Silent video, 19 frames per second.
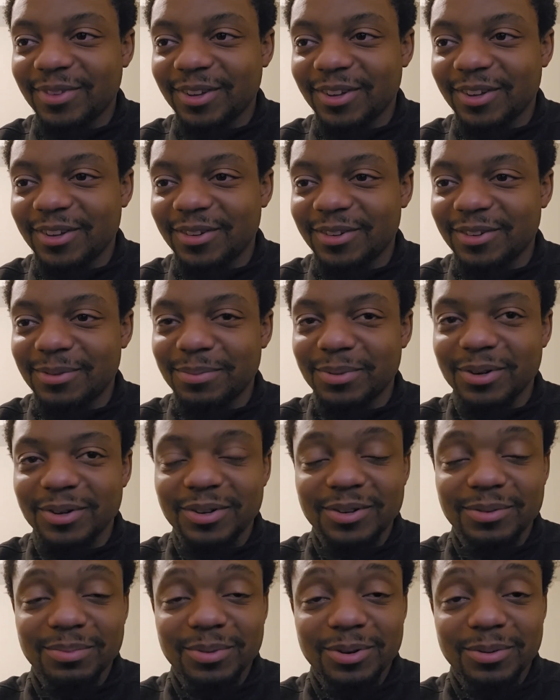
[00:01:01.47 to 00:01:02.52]
You know, it's
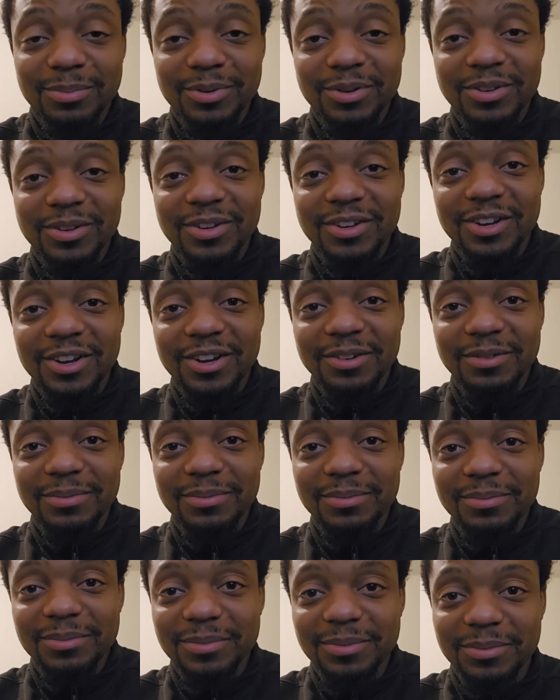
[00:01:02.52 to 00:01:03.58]
been it's been a busy day,
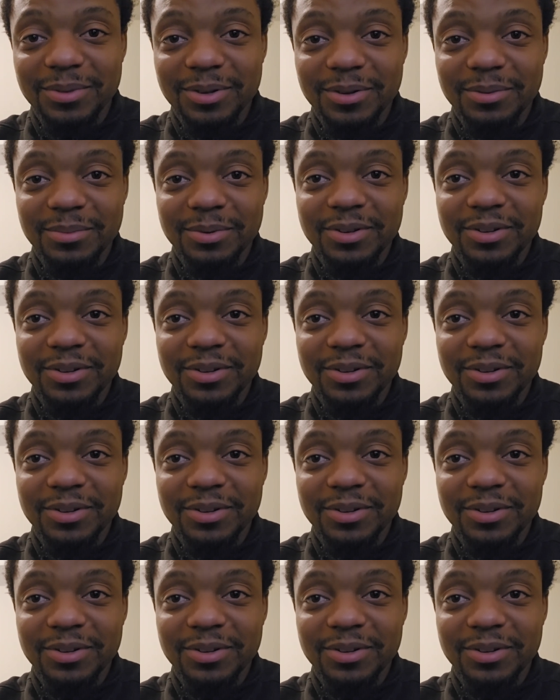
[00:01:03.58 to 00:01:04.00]
a